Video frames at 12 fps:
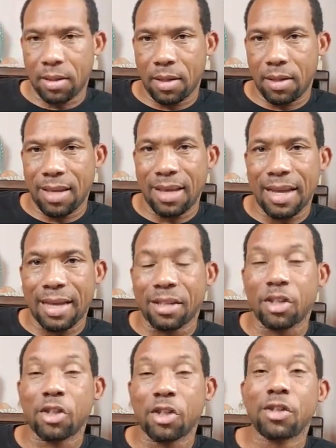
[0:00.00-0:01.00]
They like
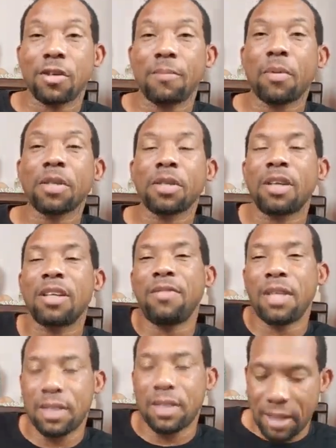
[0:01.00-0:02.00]
this person has
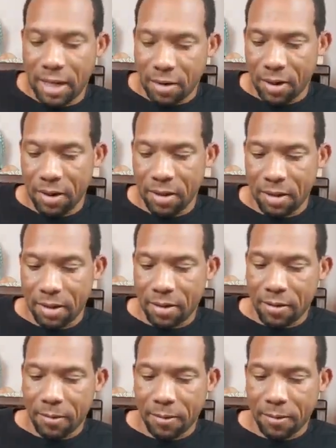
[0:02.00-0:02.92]
Venus in Aries.